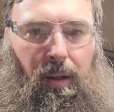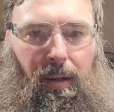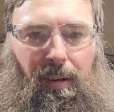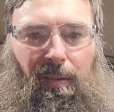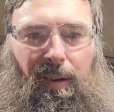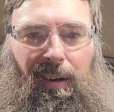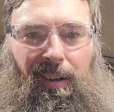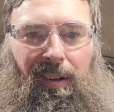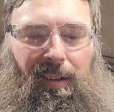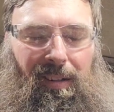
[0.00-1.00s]
No
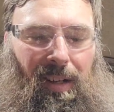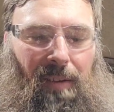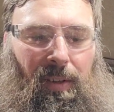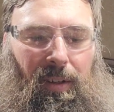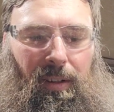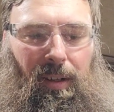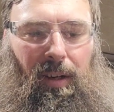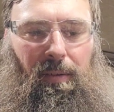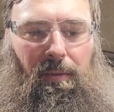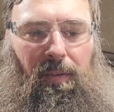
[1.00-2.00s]
wonder. It's not
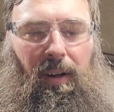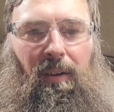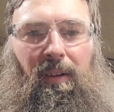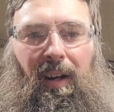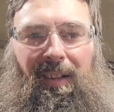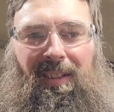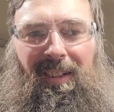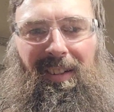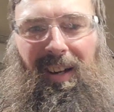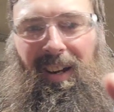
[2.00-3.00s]
even a ferro rod. It's a
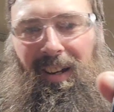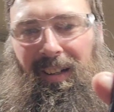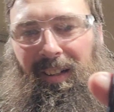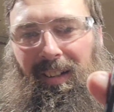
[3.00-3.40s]
crayon.